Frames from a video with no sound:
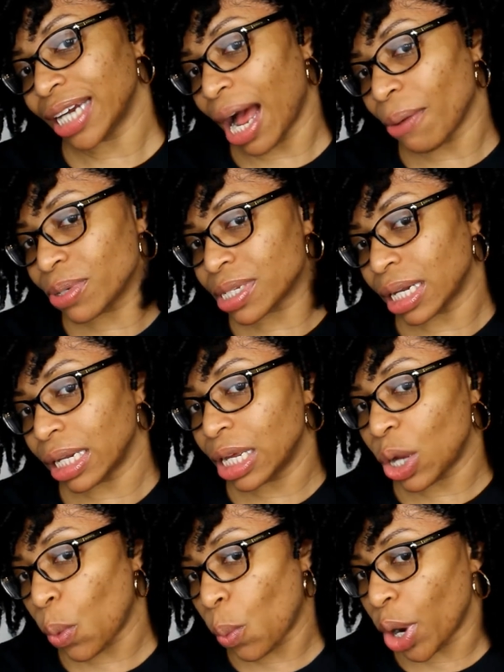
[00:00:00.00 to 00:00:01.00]
I was a
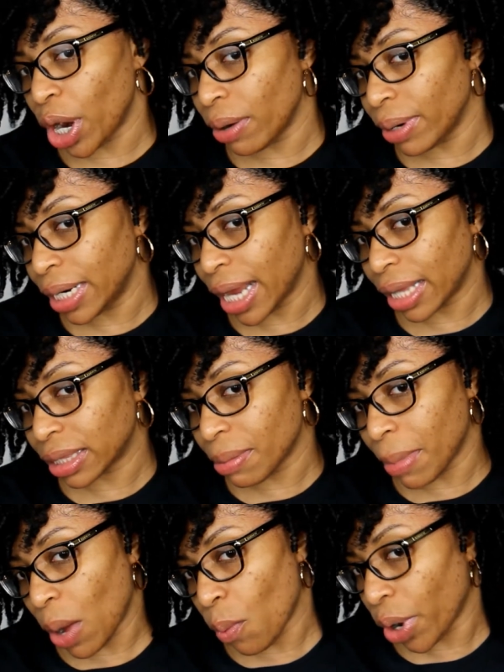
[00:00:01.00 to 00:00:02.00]
little worried after
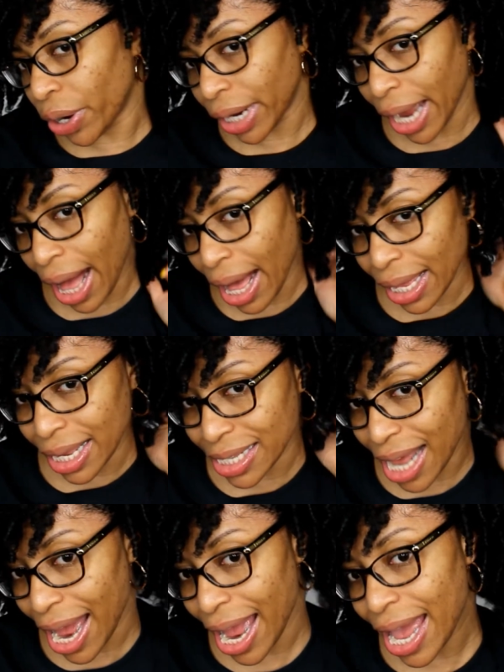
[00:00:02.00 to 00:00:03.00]
my workout because
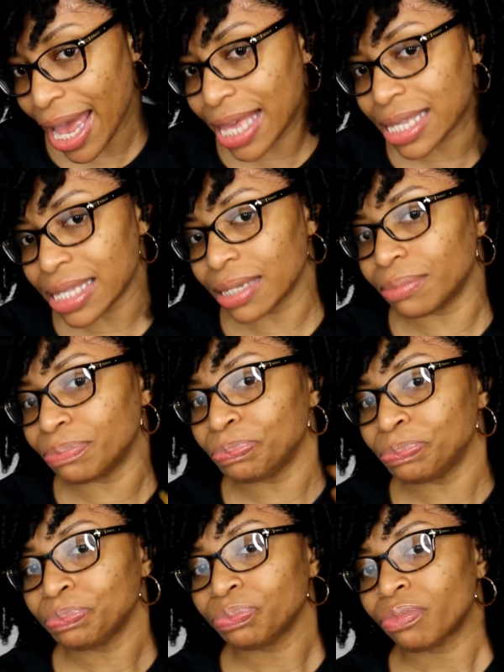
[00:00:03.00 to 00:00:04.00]
I had some
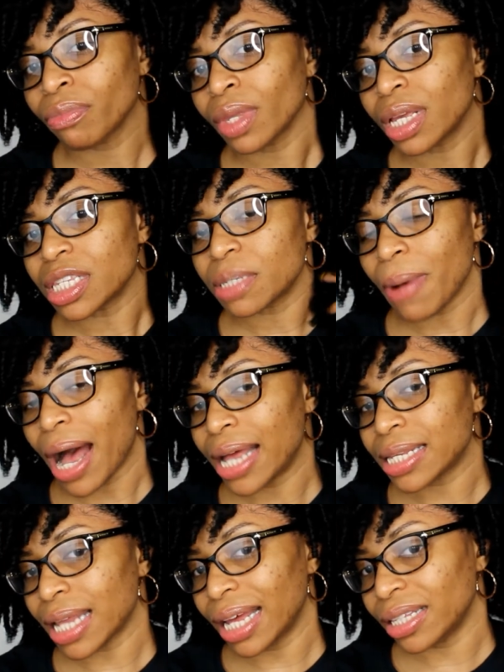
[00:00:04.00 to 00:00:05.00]

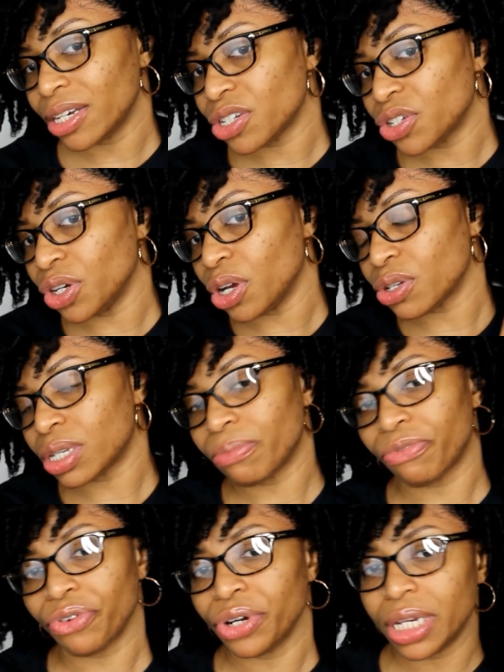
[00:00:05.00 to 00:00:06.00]
spots, like there's, you know, some
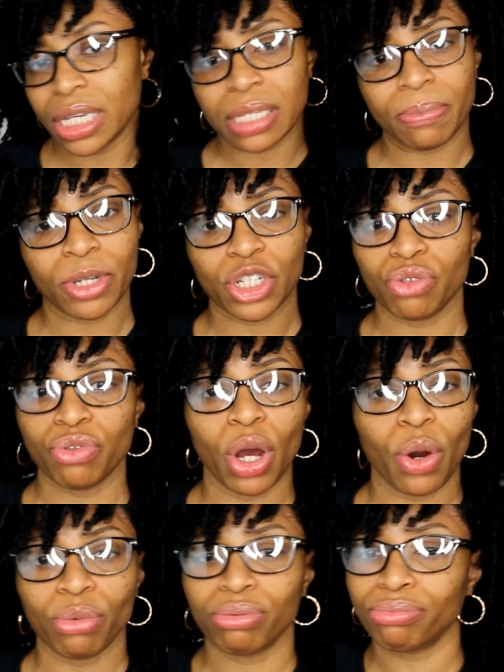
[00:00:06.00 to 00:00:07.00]
frizz, but you
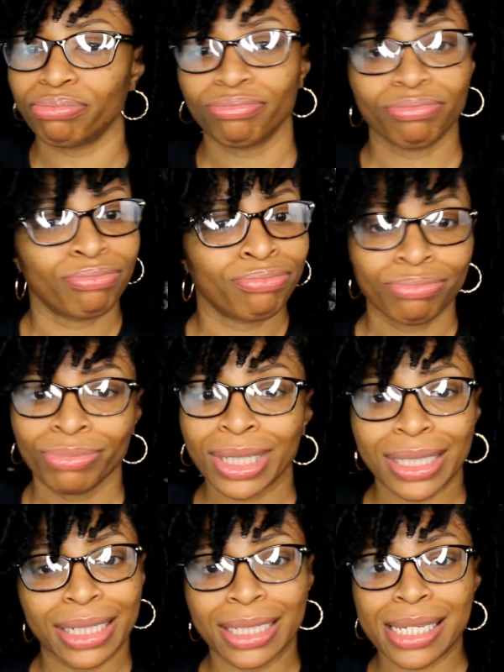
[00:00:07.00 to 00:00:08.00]
know,
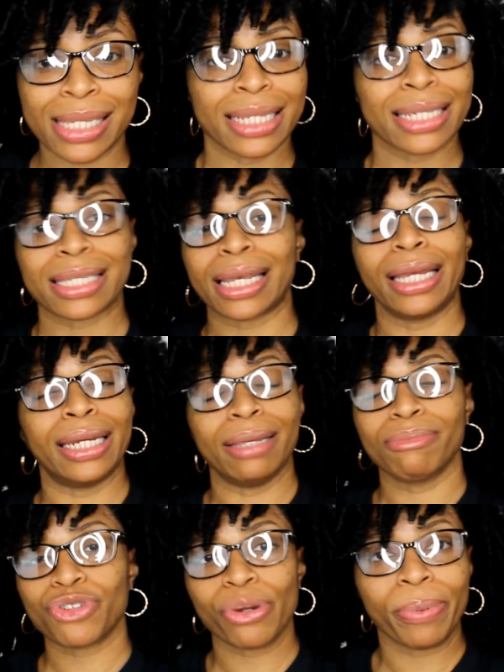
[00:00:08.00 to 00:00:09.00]
good sis, I ain't
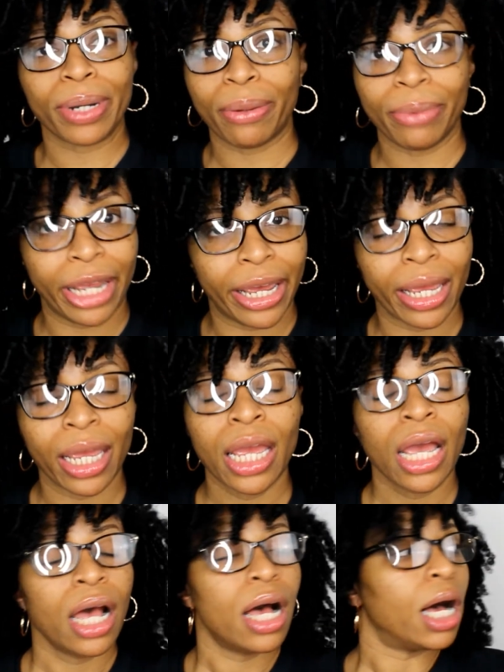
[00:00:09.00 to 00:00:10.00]
even tripping on that.
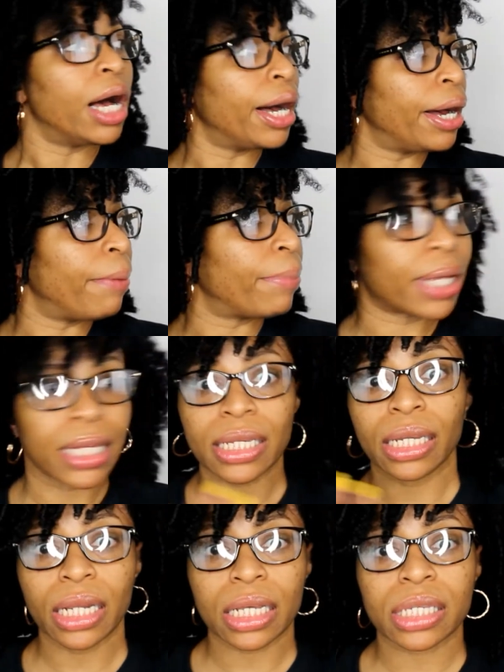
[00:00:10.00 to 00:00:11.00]
Because
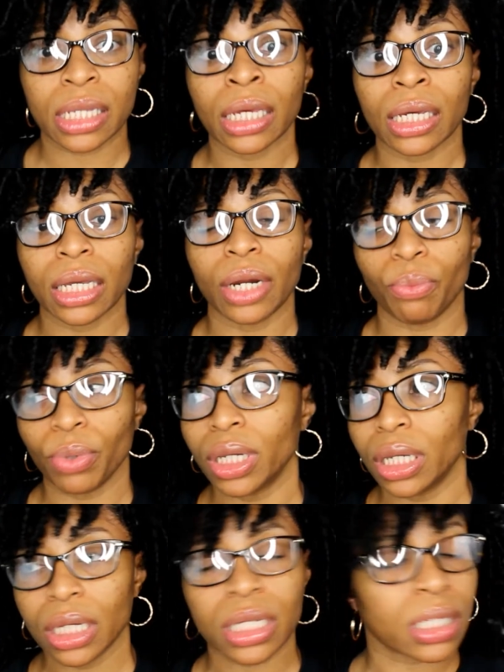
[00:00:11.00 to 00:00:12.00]
it looks good. It
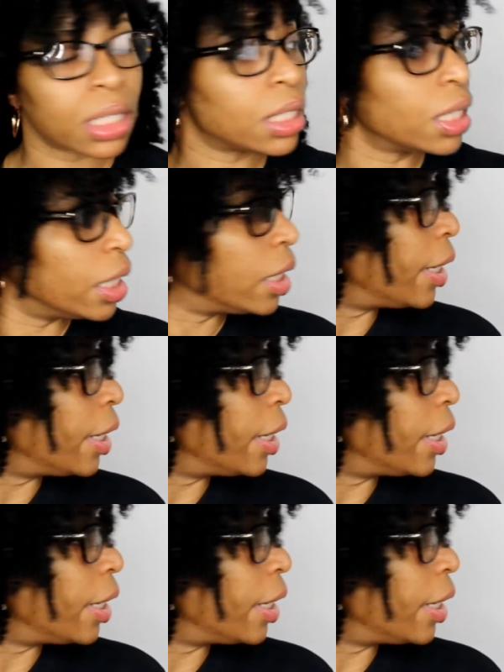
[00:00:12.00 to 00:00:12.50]
really looks good.